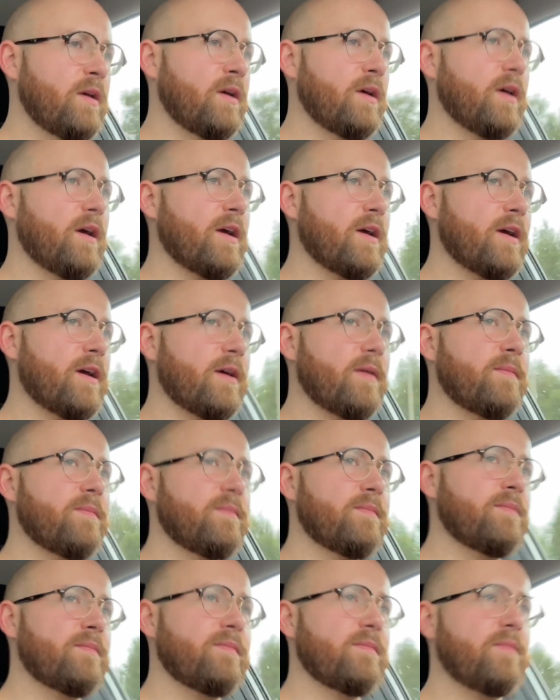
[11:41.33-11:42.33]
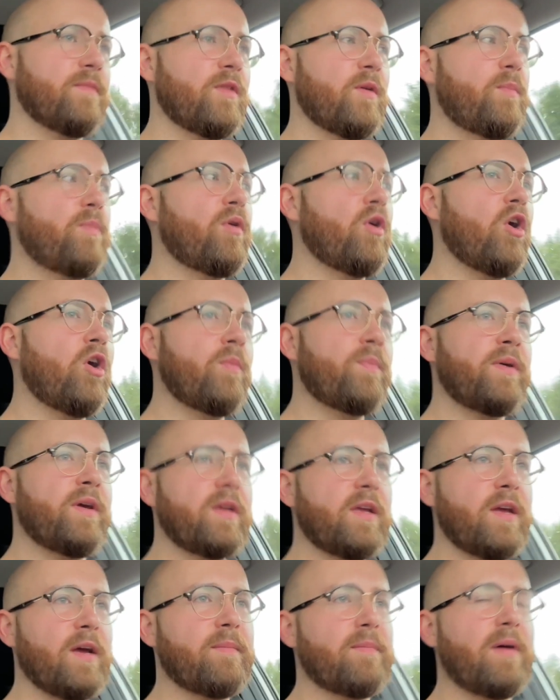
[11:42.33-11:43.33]
The popping
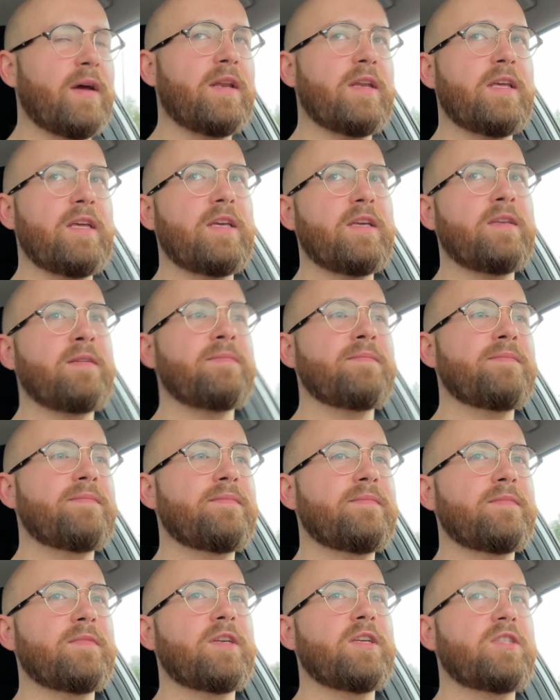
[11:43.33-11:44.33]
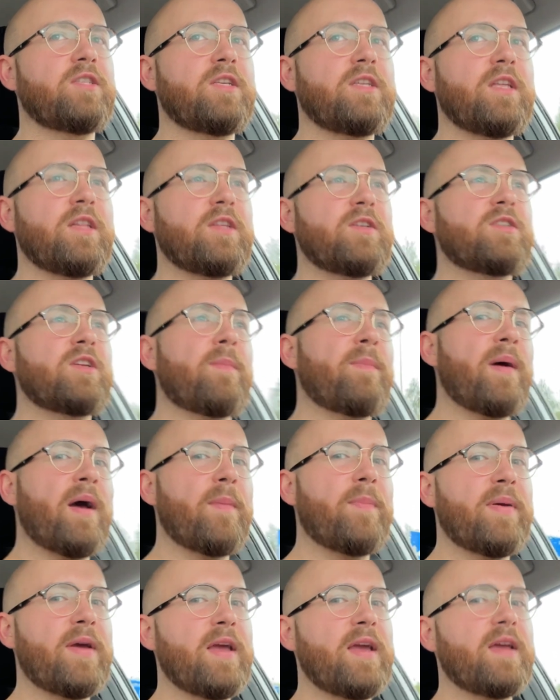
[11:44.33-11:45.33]
in my knee, because there's a bit of
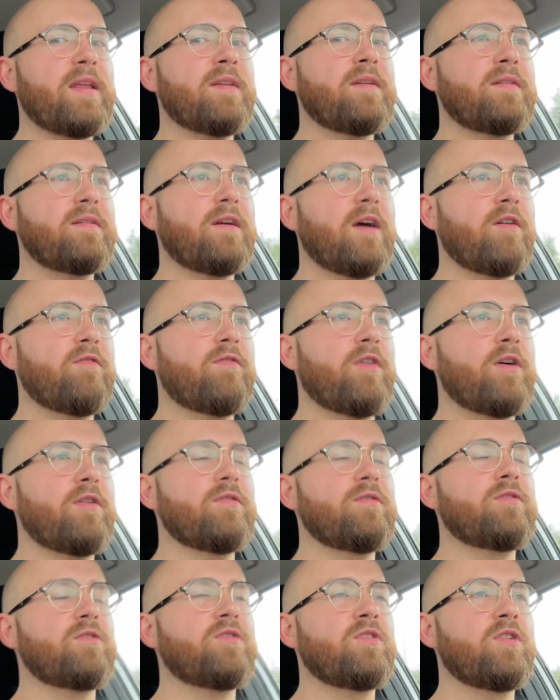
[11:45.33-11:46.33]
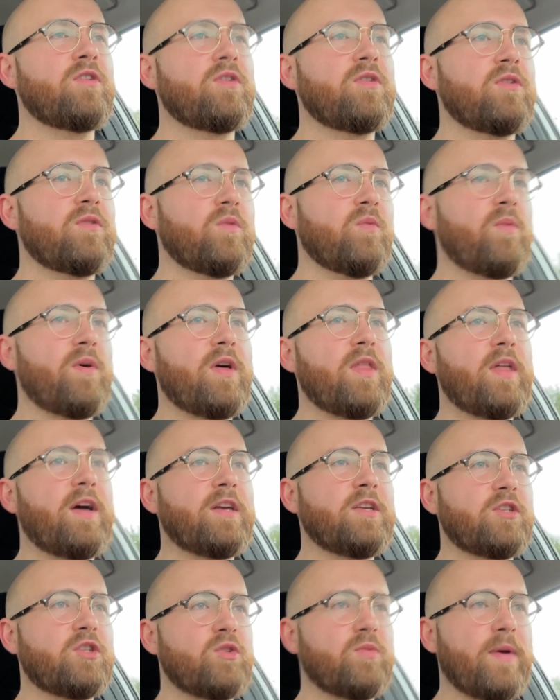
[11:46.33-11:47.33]
pain around where
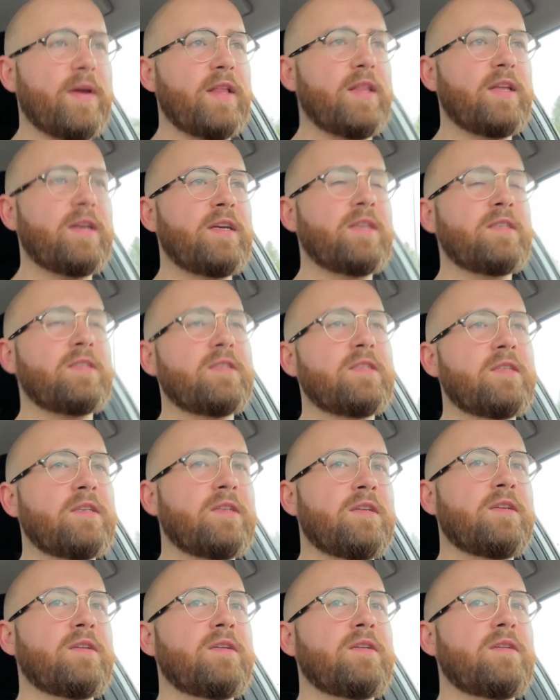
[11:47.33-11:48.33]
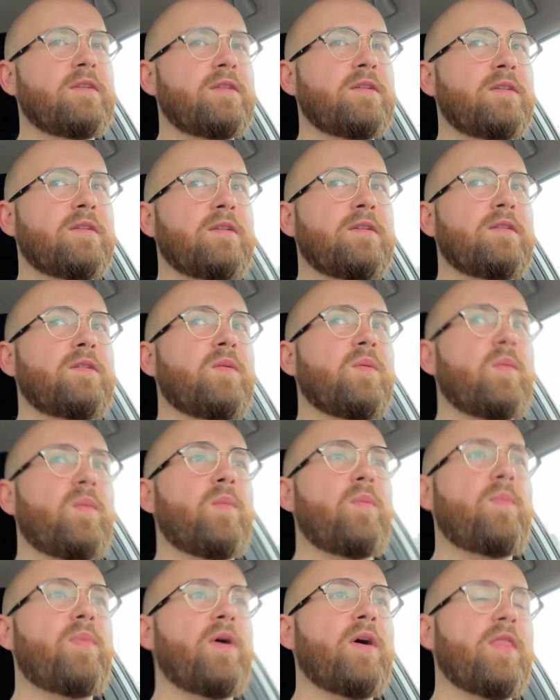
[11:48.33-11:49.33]
that swelling is,
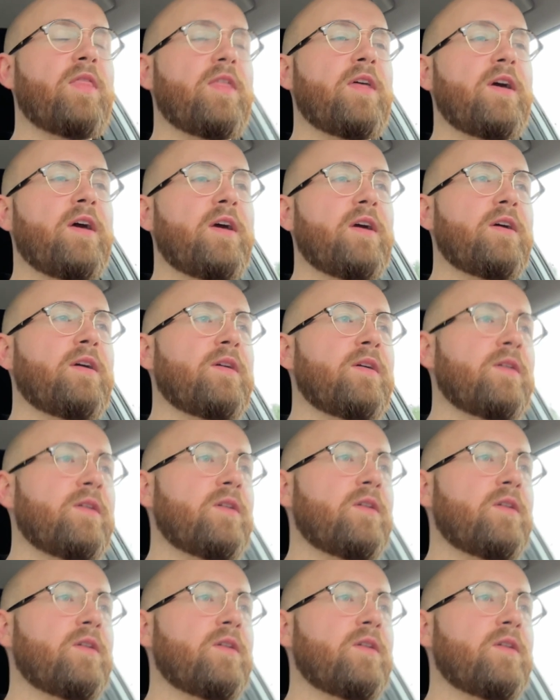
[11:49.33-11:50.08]
but the